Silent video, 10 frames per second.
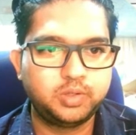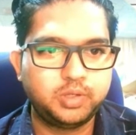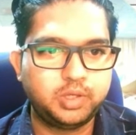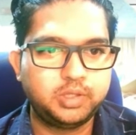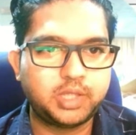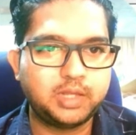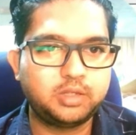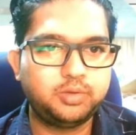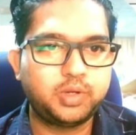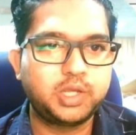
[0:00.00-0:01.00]
in that
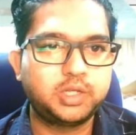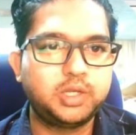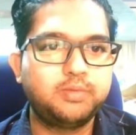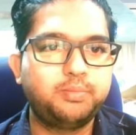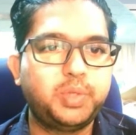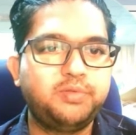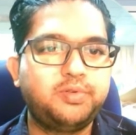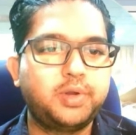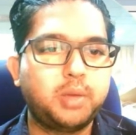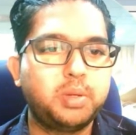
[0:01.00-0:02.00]
you are getting P4
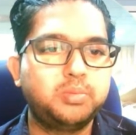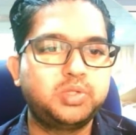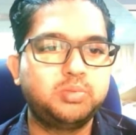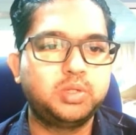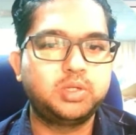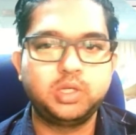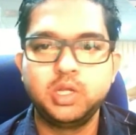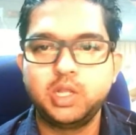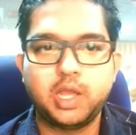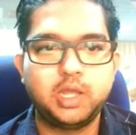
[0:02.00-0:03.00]
mm symmetry,
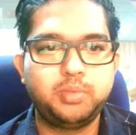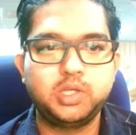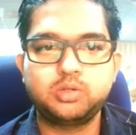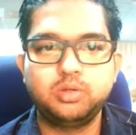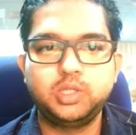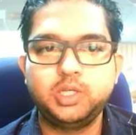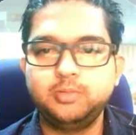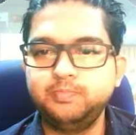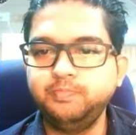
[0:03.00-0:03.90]
and based on the